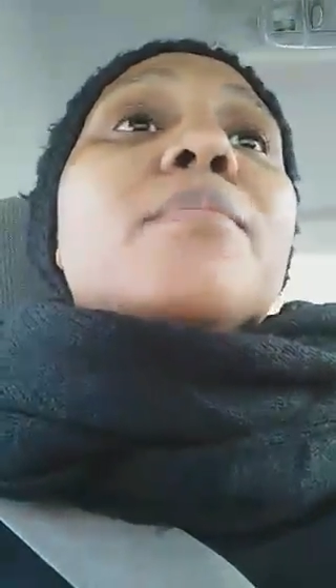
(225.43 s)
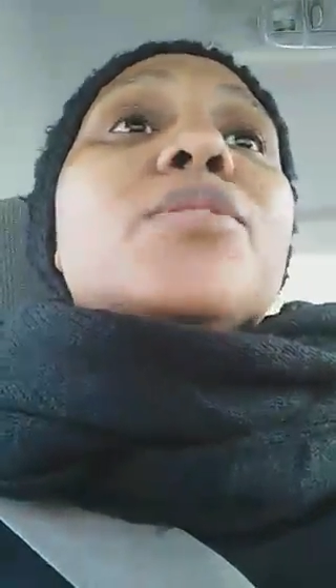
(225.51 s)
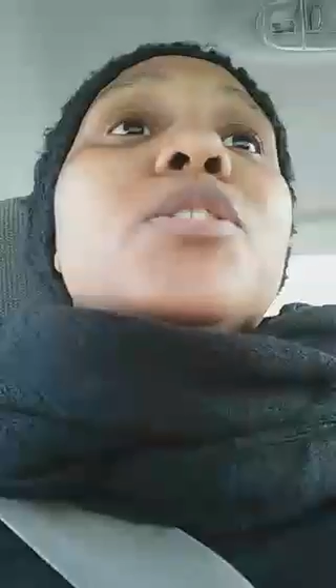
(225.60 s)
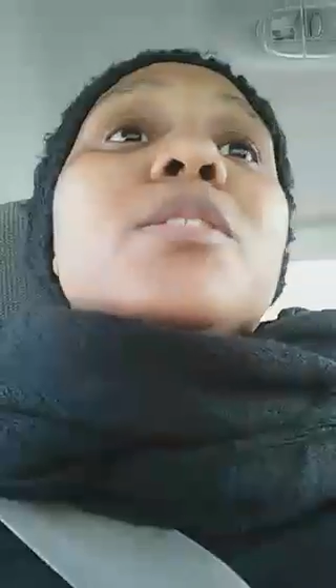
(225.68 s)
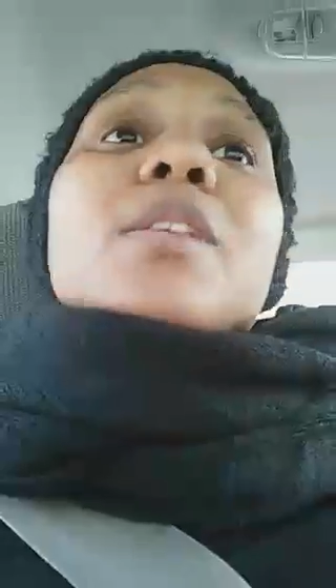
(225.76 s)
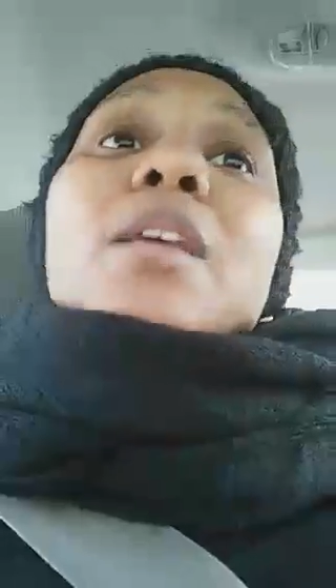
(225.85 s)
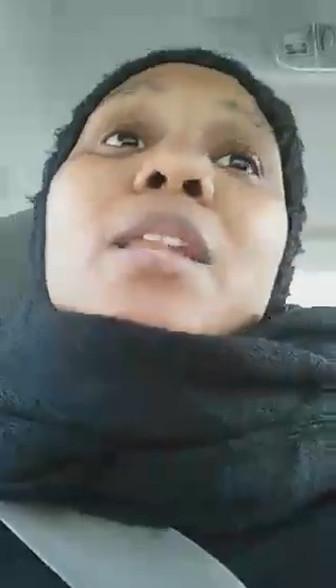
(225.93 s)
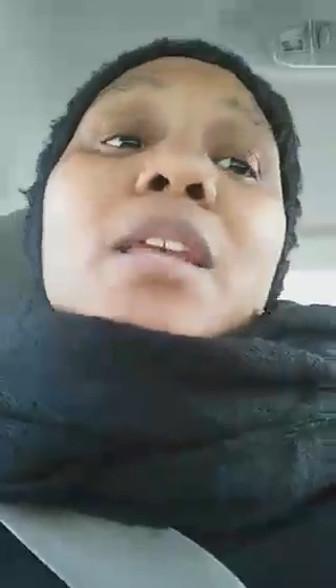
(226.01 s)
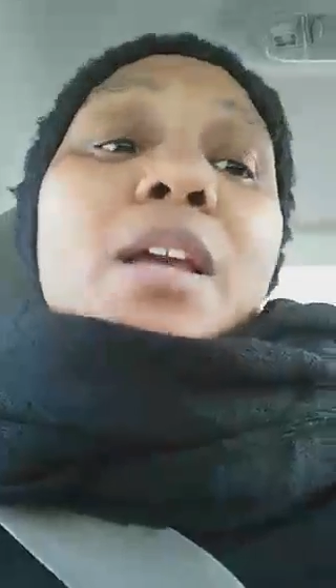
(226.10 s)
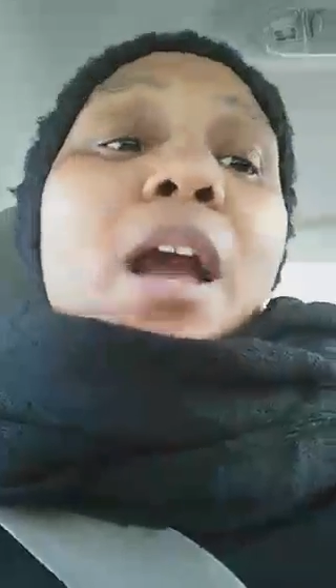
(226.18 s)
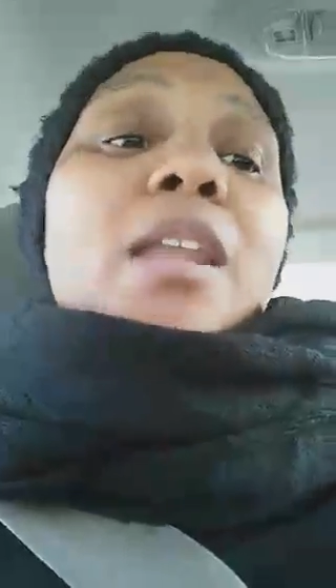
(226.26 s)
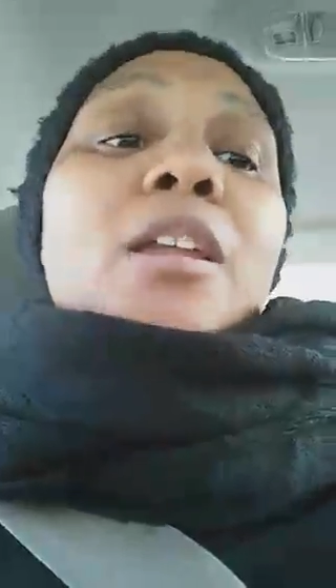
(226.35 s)
just
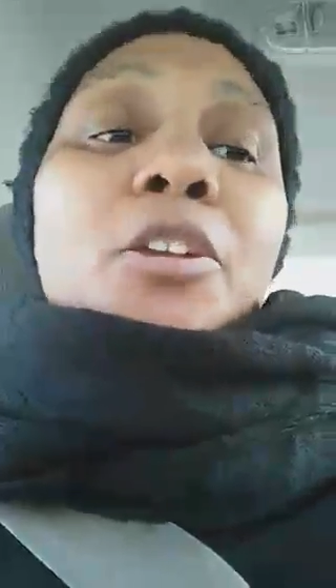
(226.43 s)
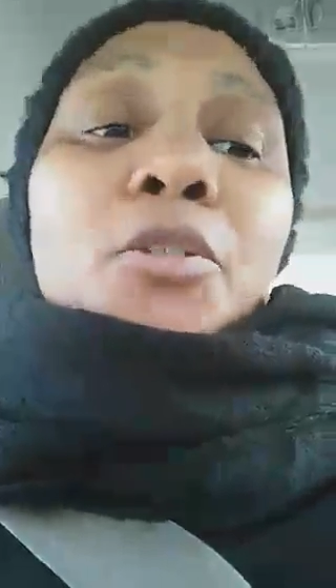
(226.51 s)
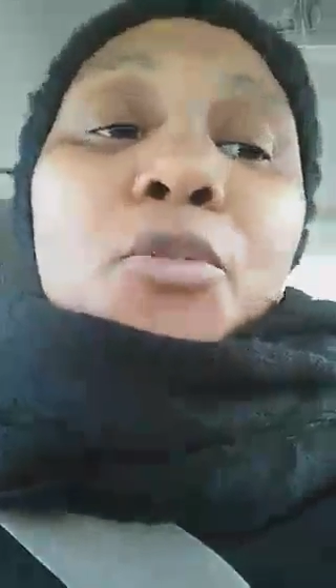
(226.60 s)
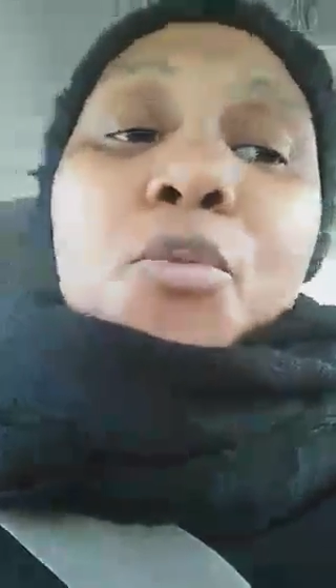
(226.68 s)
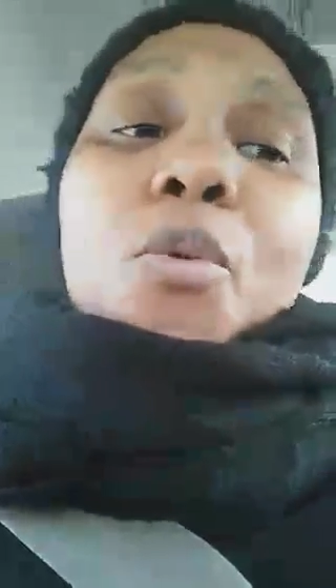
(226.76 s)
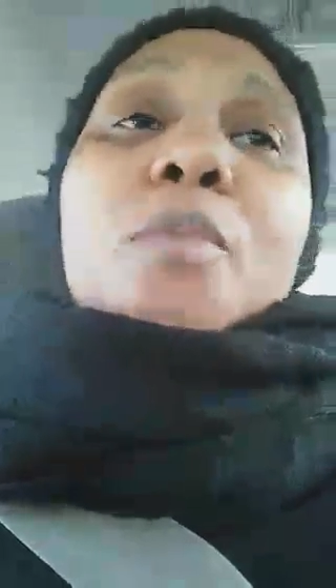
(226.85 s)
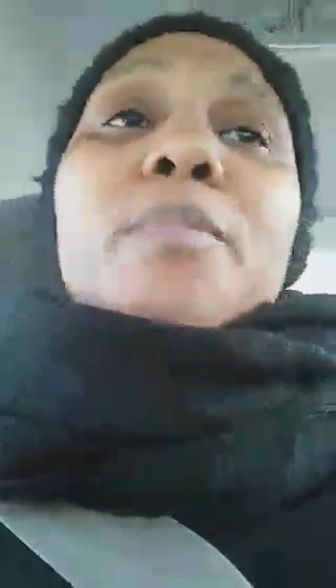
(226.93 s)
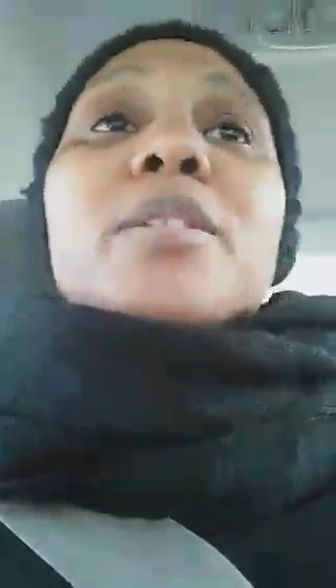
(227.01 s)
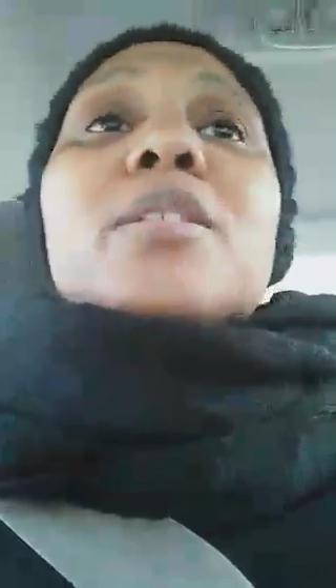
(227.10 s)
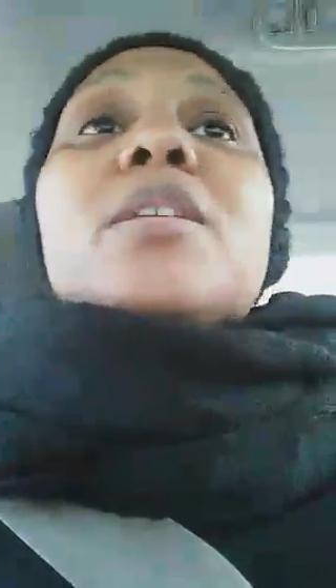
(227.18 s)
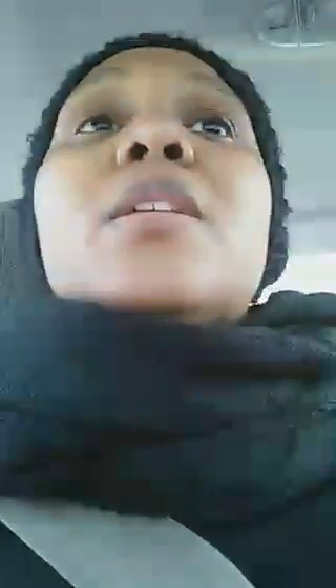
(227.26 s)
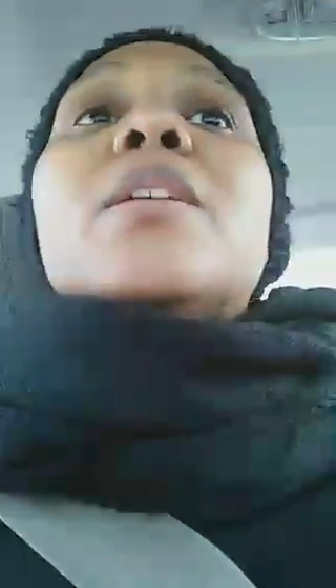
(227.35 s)
any kind of
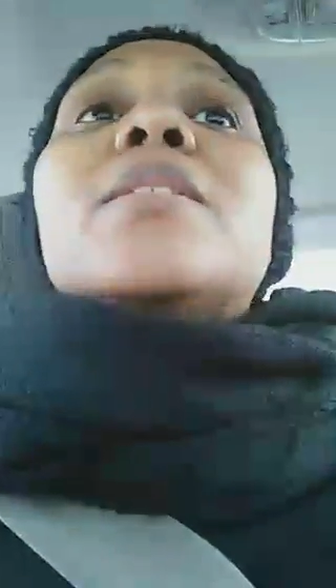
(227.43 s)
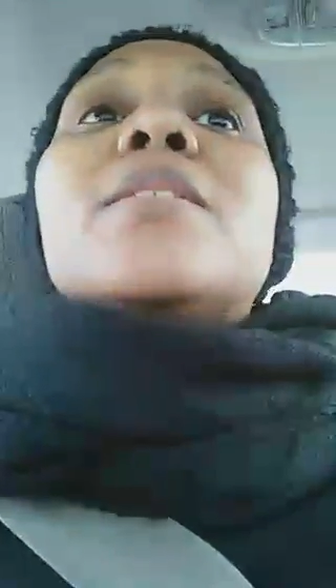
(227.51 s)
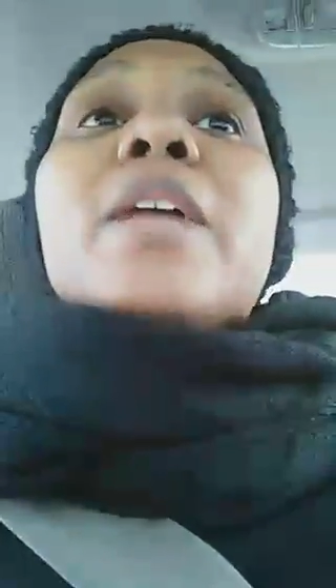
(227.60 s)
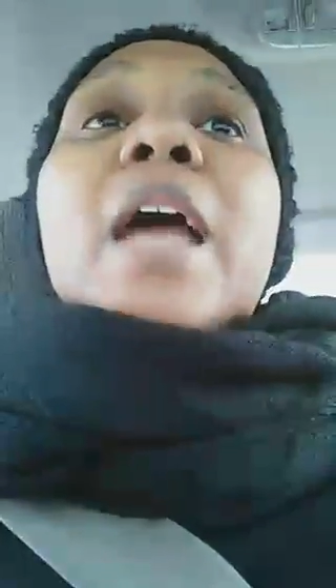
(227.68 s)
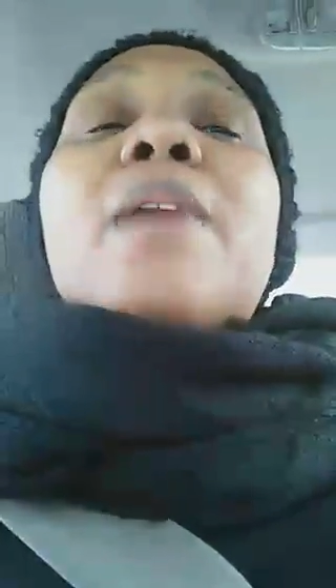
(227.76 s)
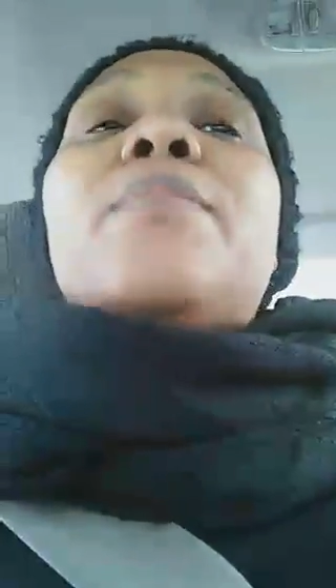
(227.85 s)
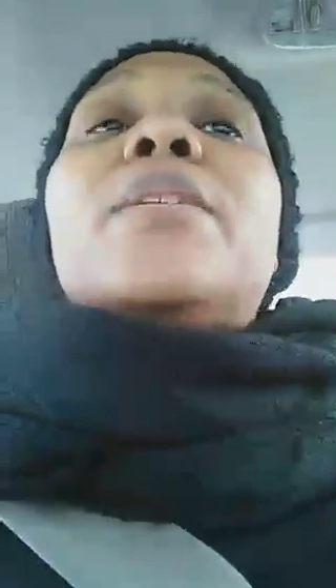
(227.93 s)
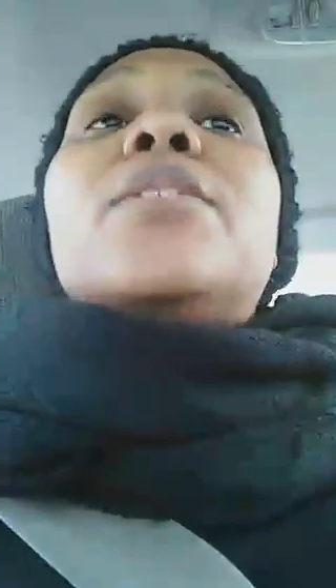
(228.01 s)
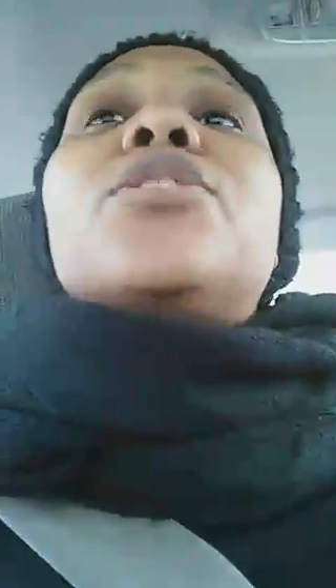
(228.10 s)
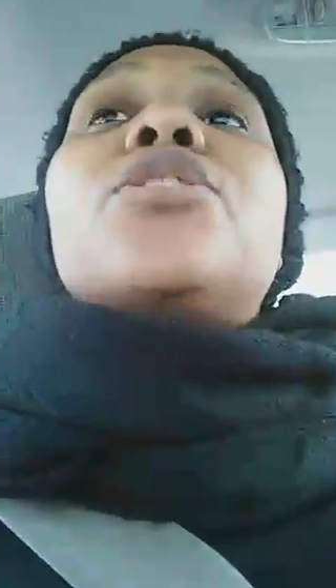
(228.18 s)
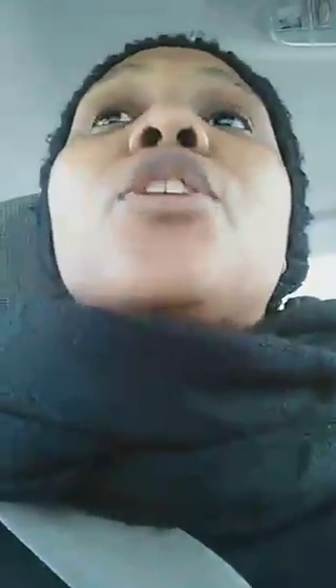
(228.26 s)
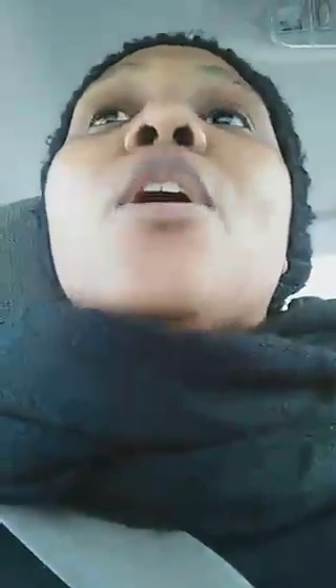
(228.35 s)
normalcy
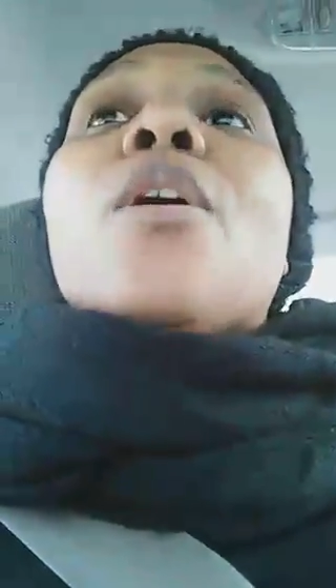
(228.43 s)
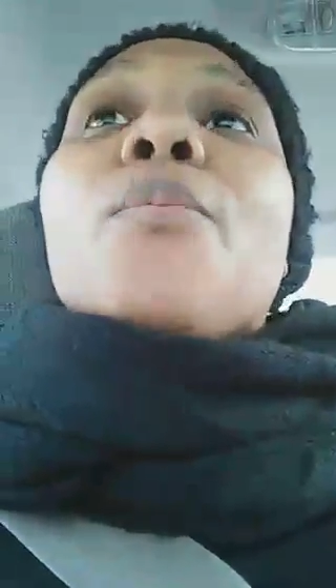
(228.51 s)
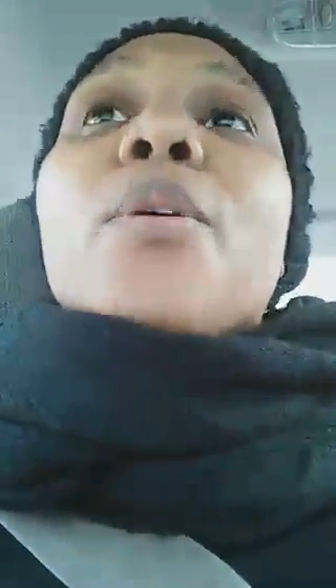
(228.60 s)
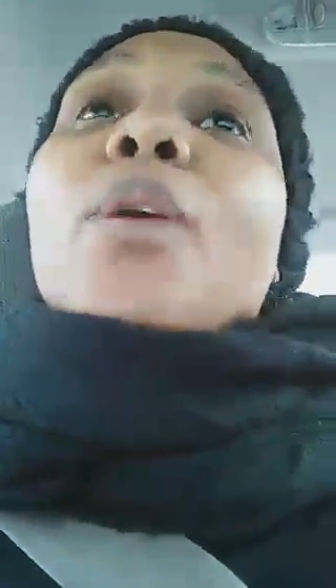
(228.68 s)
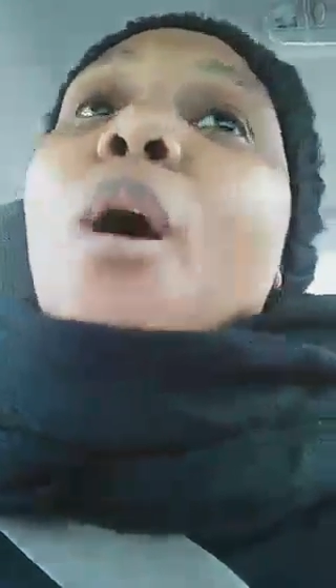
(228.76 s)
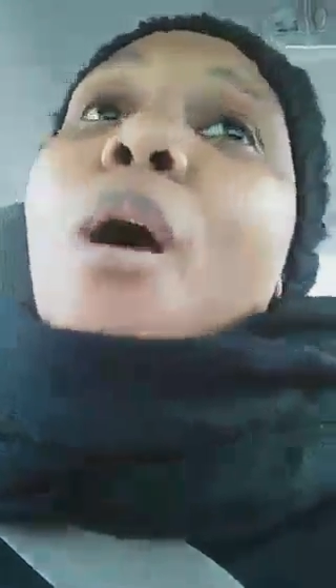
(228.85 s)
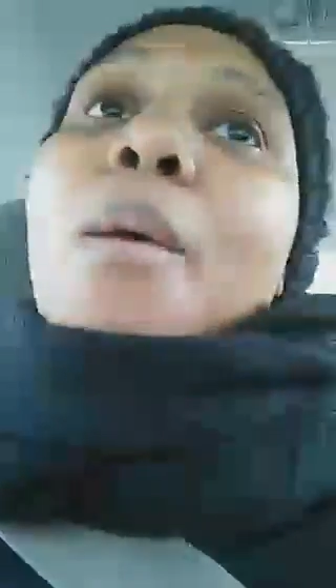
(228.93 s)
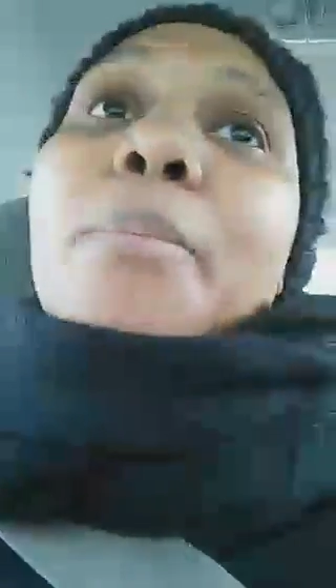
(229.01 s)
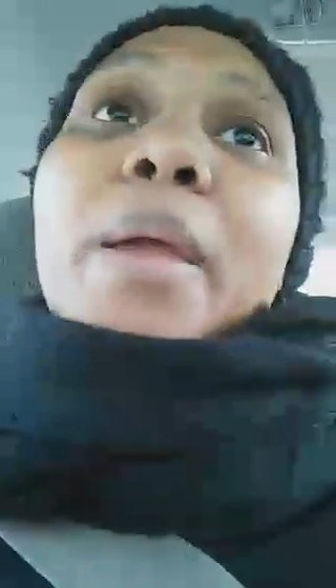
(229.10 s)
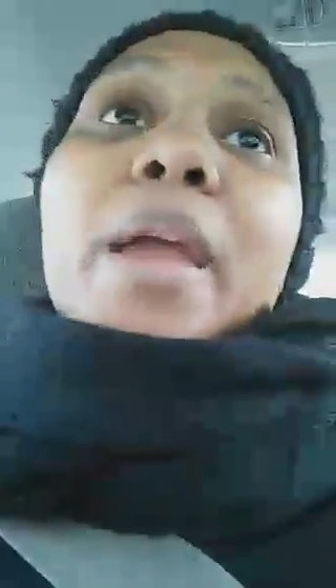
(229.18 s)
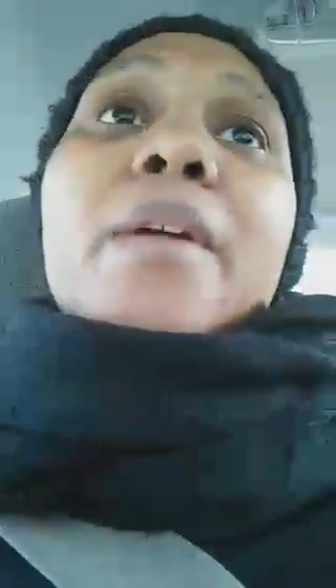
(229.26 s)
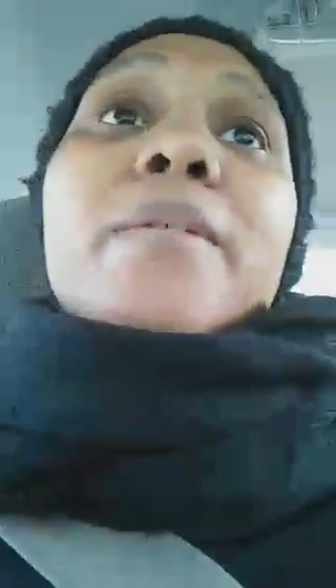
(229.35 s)
established with our
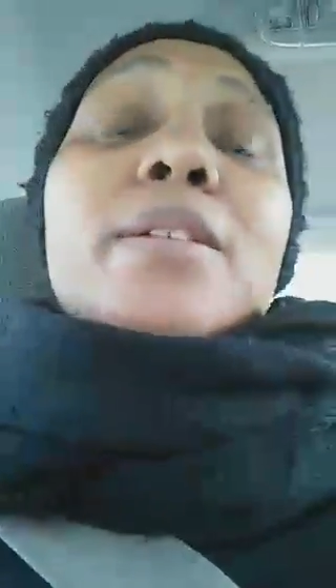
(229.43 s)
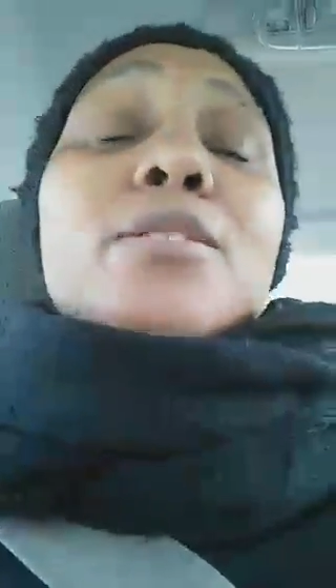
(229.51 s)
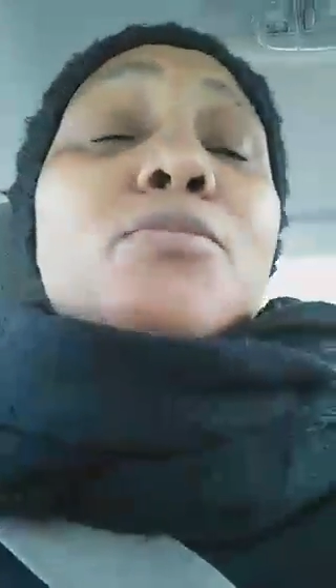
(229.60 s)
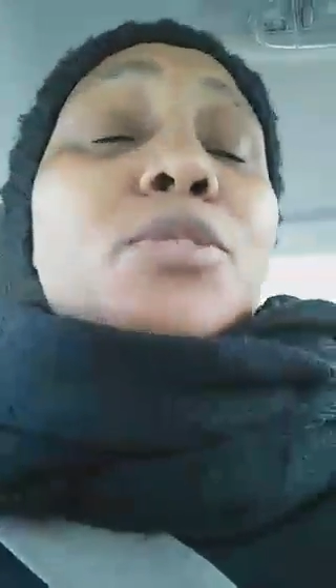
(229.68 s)
parents,